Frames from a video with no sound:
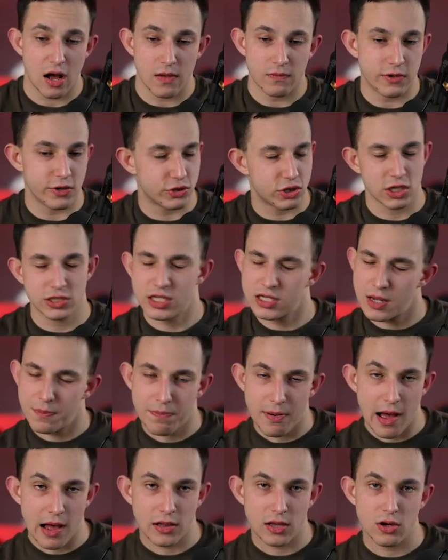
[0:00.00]
They're just like
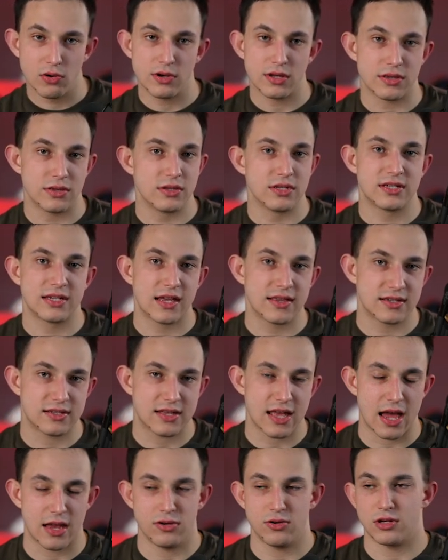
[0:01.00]
Apollo in the sense
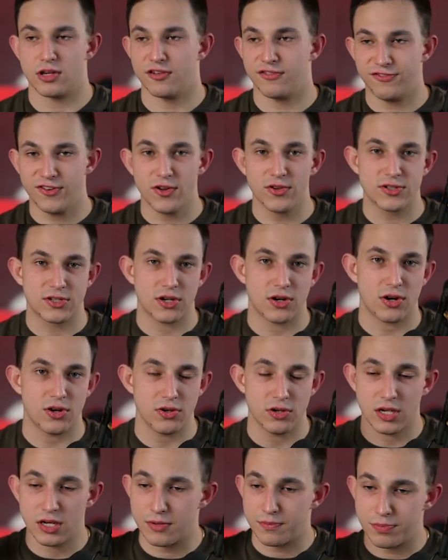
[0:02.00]
that you can filter,
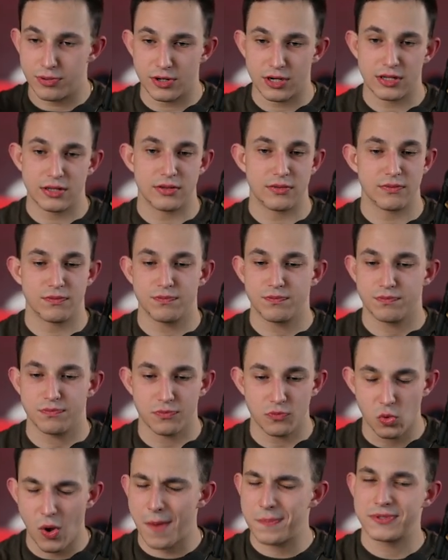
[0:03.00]
you can put in
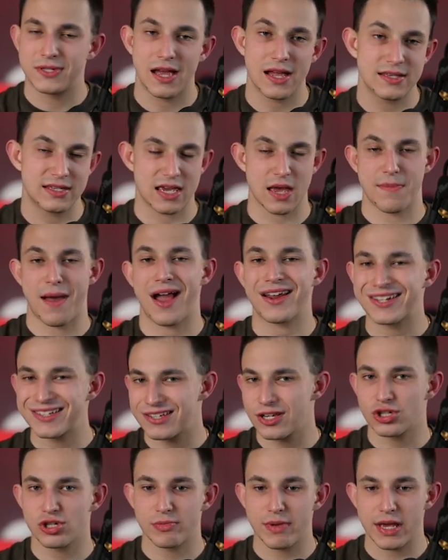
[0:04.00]
websites, get back
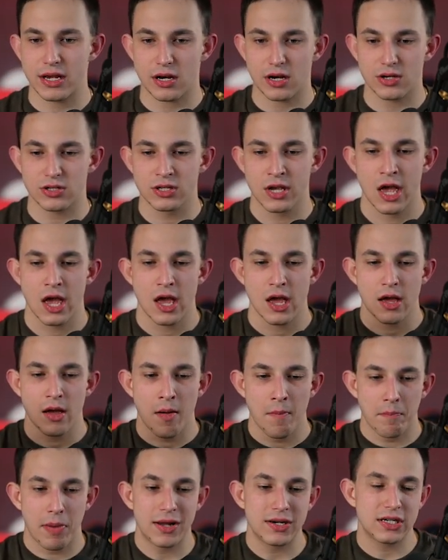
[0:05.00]
decision makers,
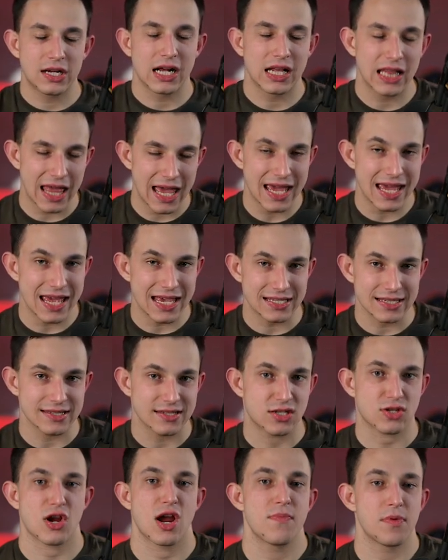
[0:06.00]
but Clay isn't
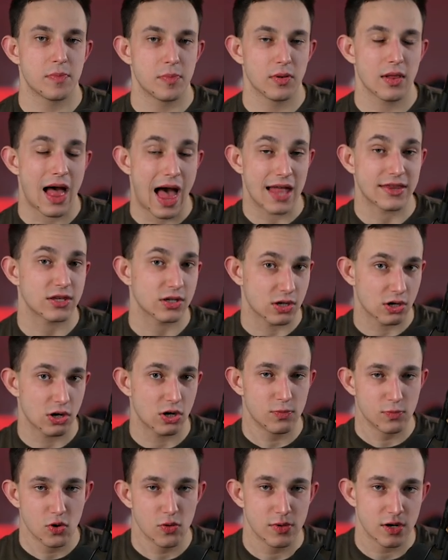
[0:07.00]
scrapable at the
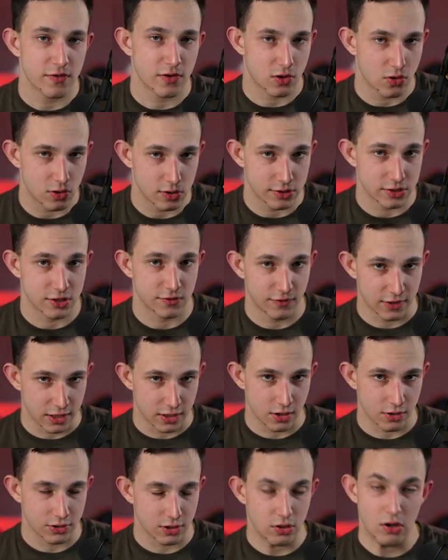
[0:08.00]
current moment of recording this
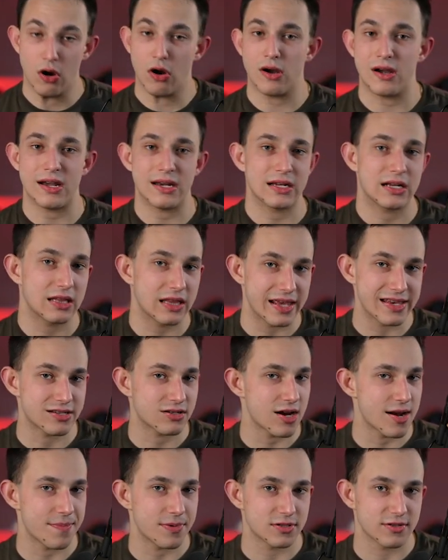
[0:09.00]
video. There aren't any Clay
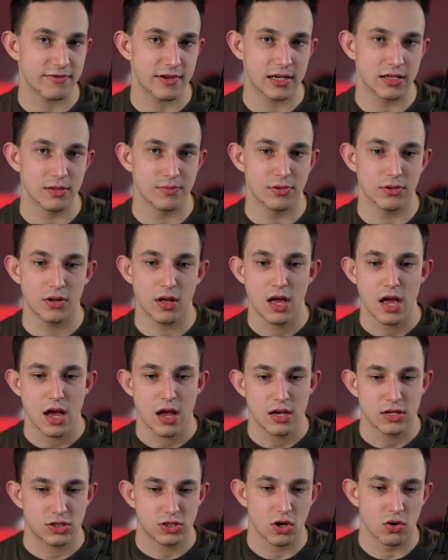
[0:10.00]
scrapers available,
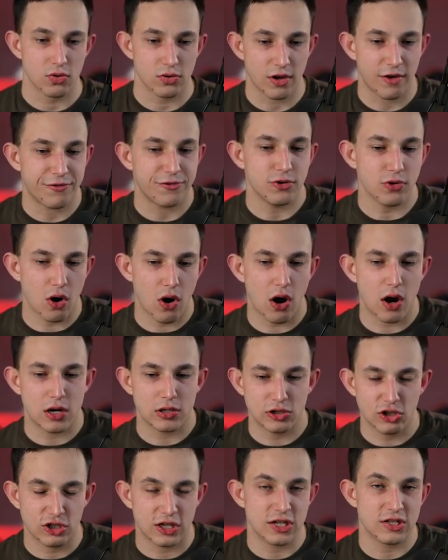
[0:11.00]
so if you are
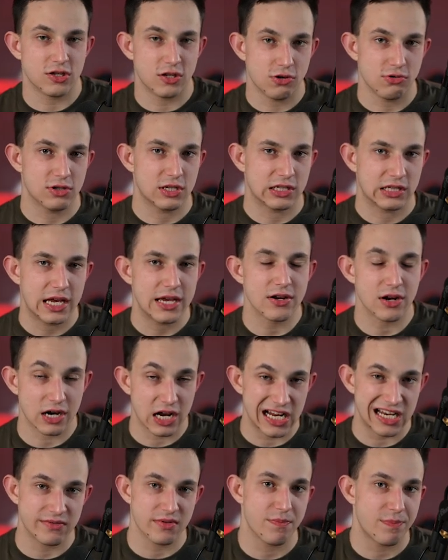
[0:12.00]
looking to use Clay, you're
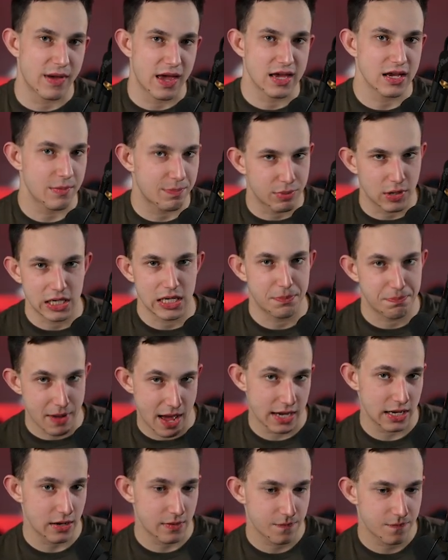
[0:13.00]
going to be paying a pretty
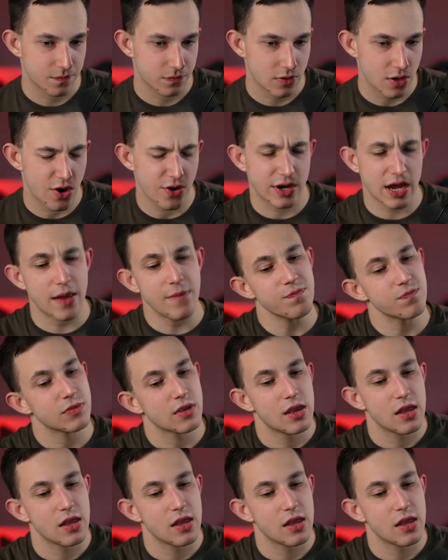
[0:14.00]
penny, okay?